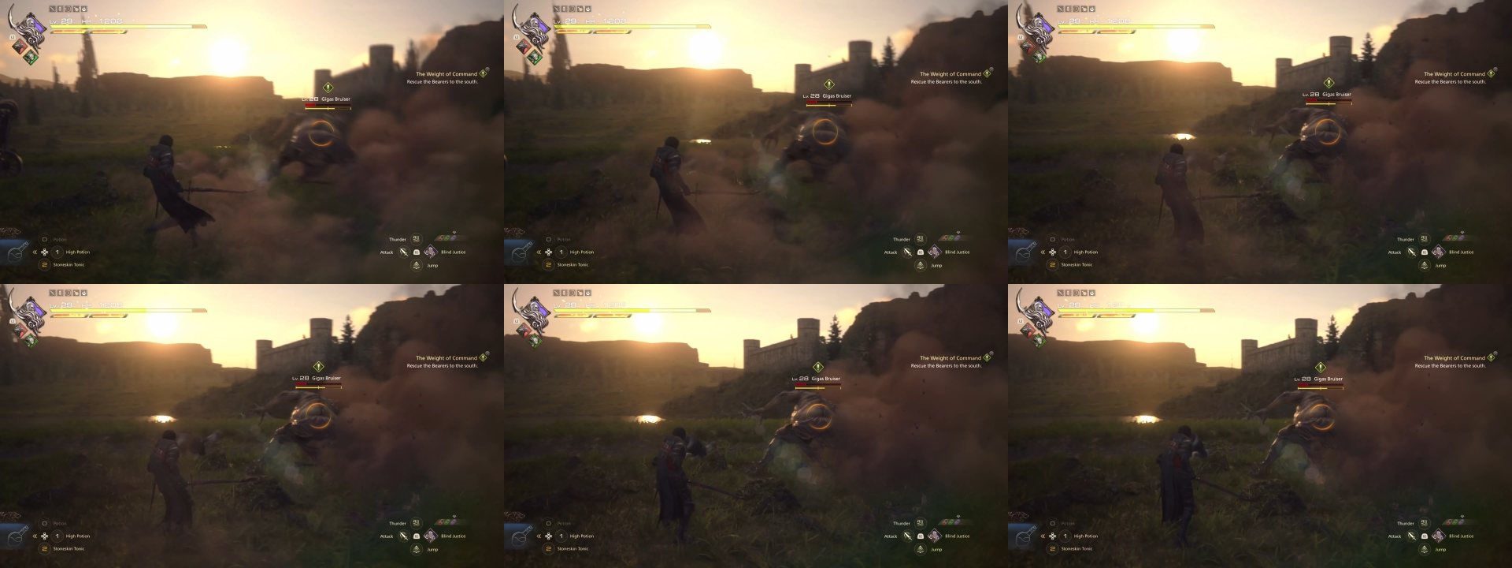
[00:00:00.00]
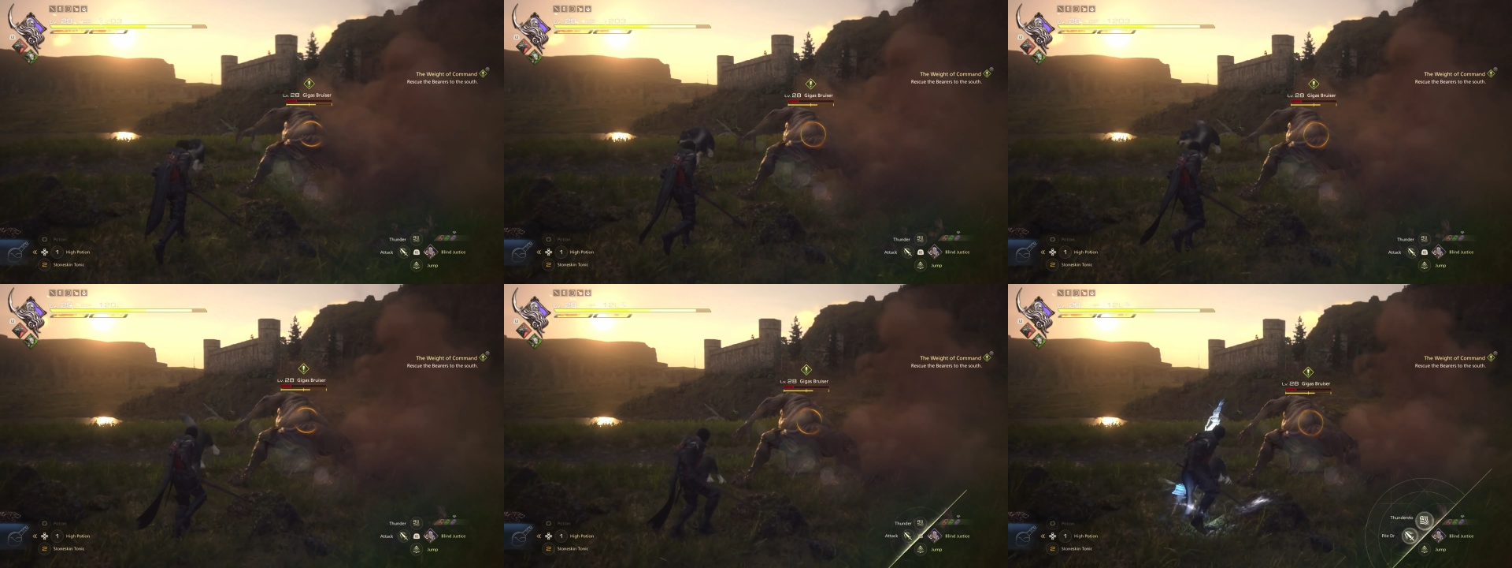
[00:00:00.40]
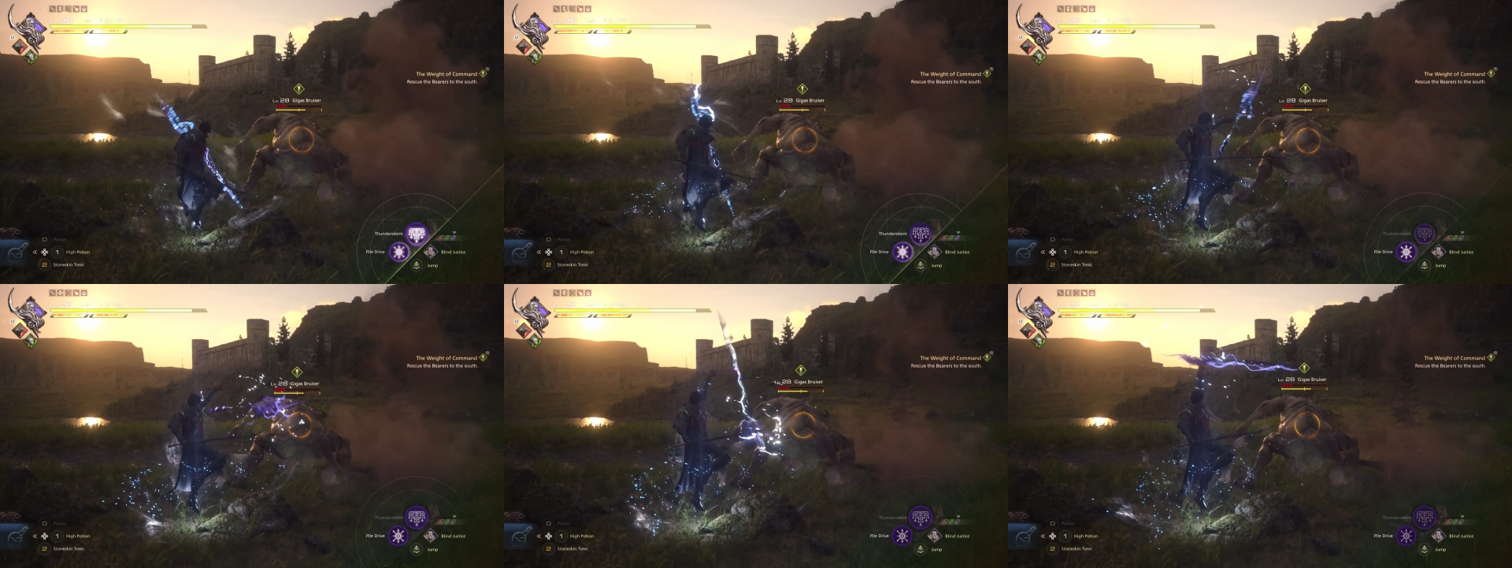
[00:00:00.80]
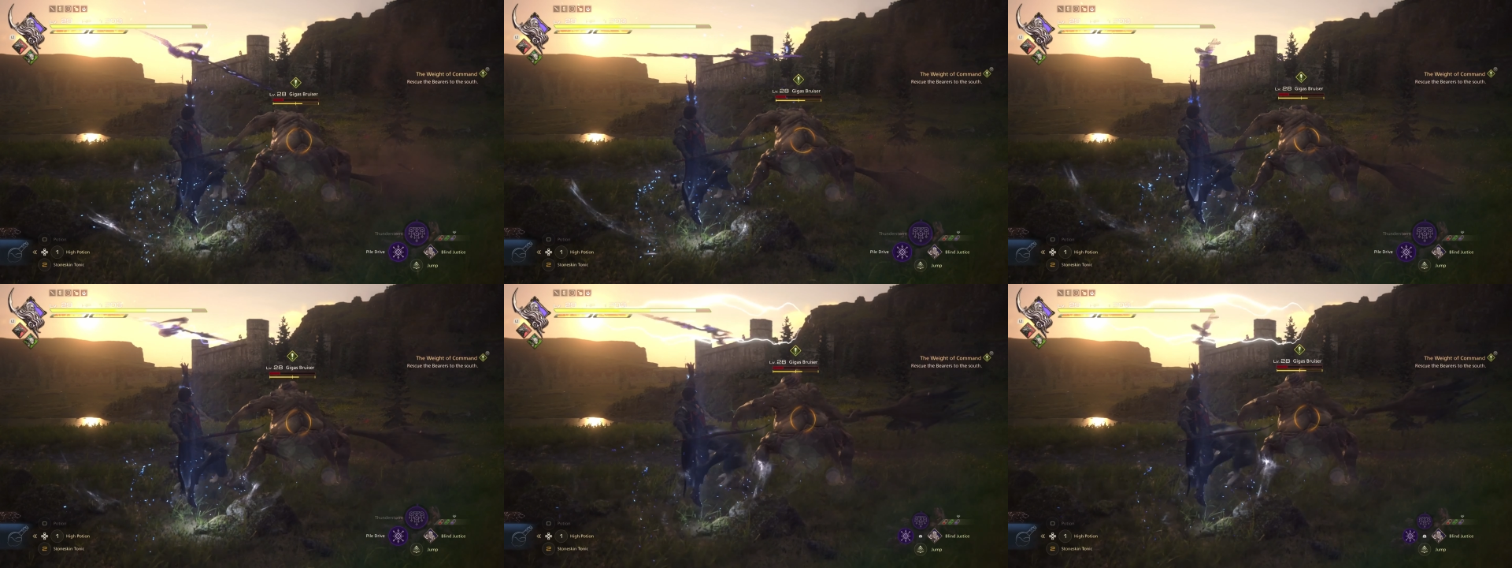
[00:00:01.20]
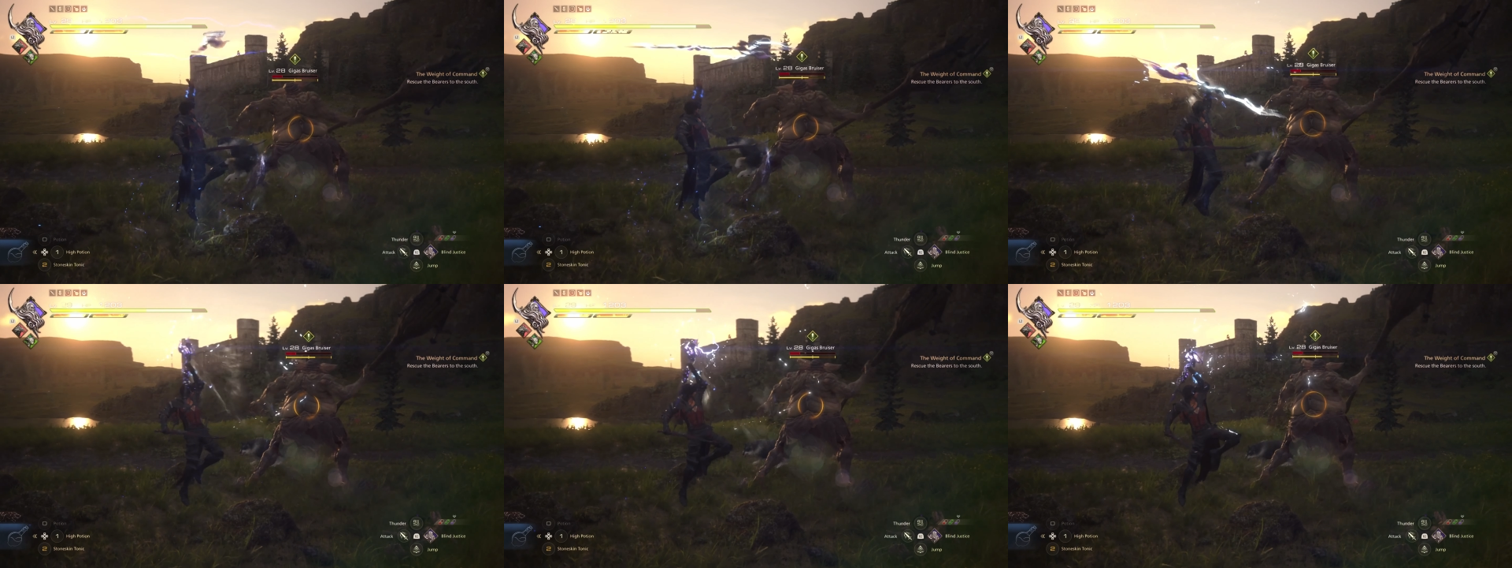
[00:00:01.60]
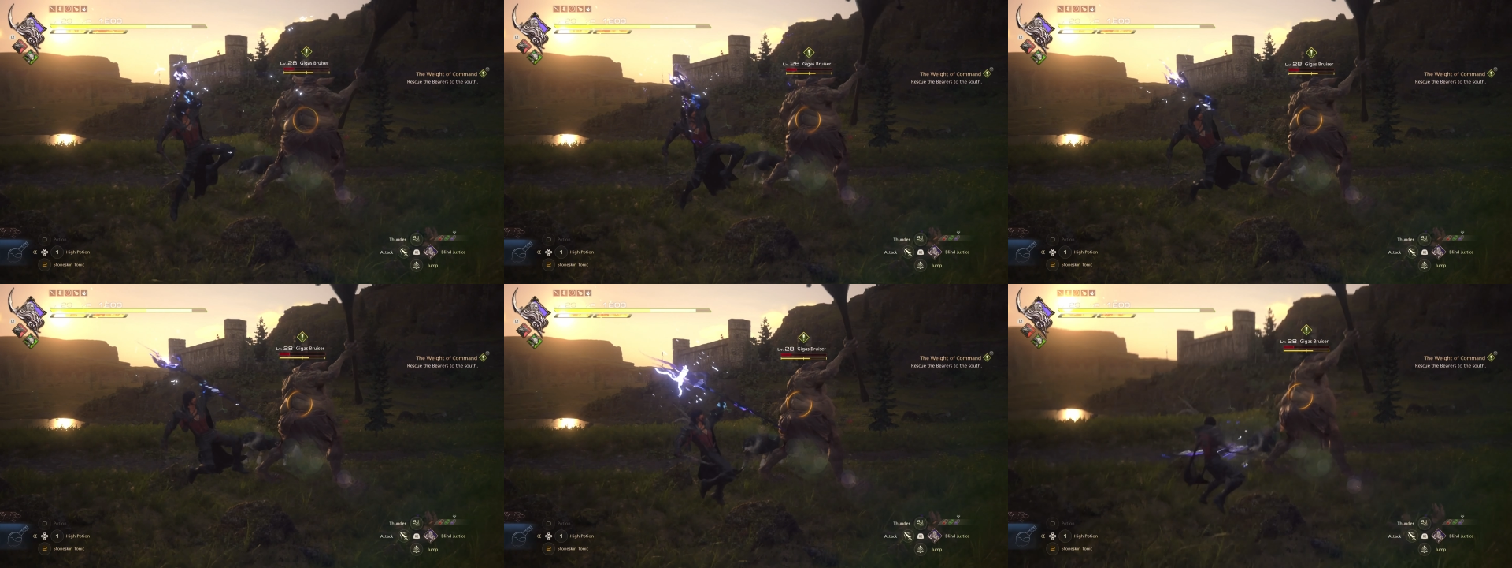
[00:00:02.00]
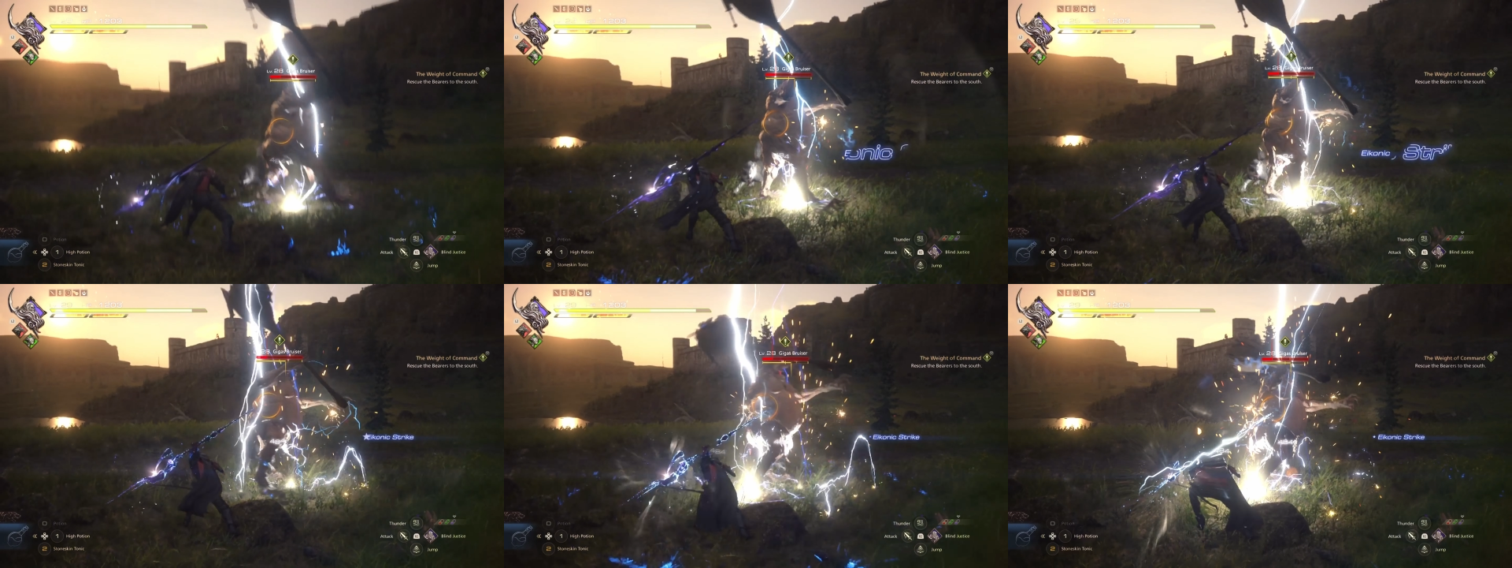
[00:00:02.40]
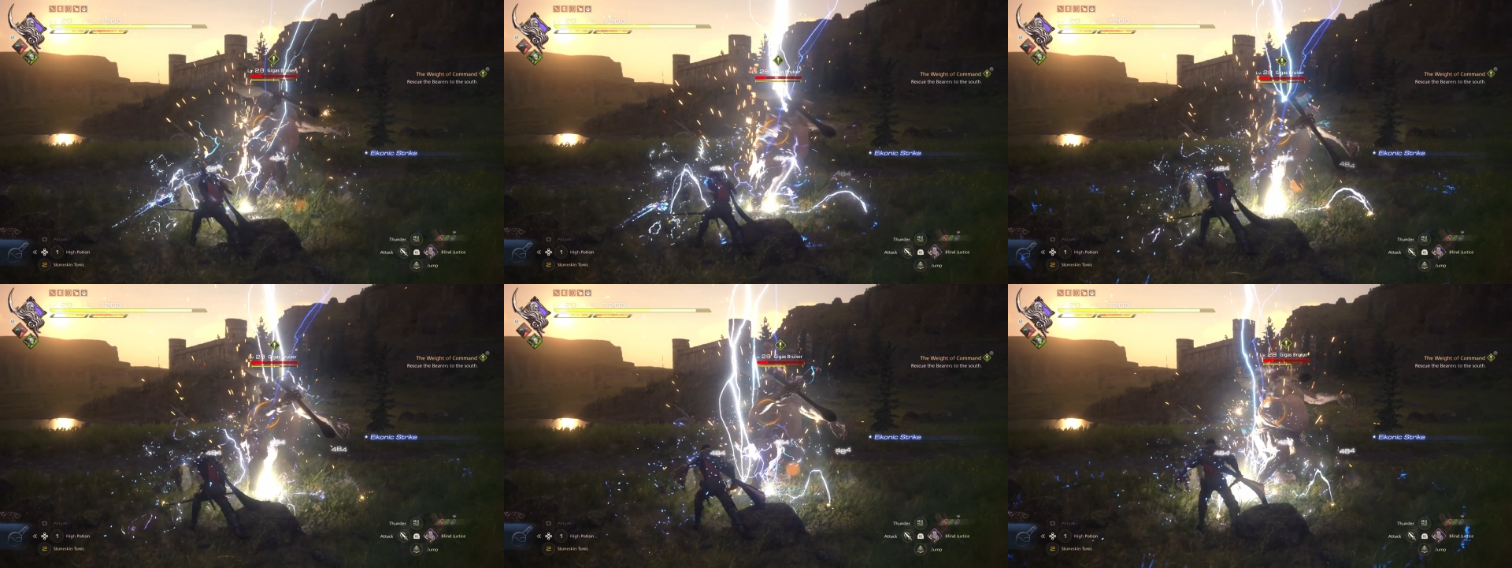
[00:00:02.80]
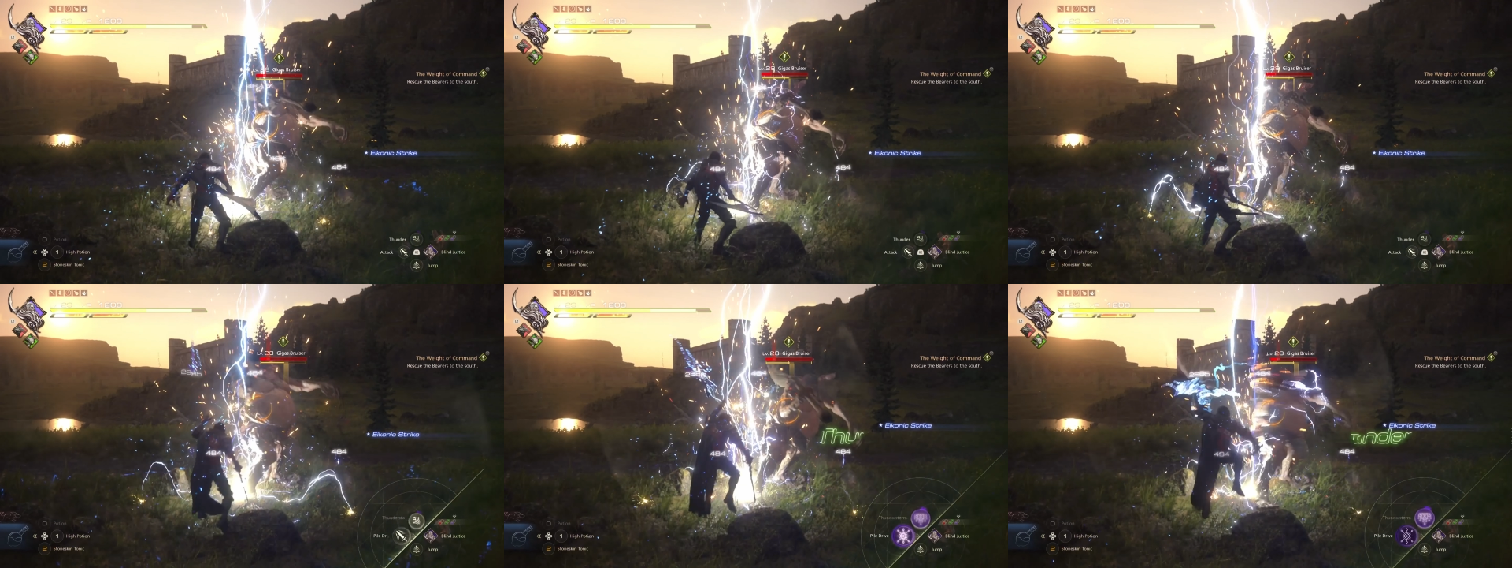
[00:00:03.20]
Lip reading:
[unreadable: no face in view]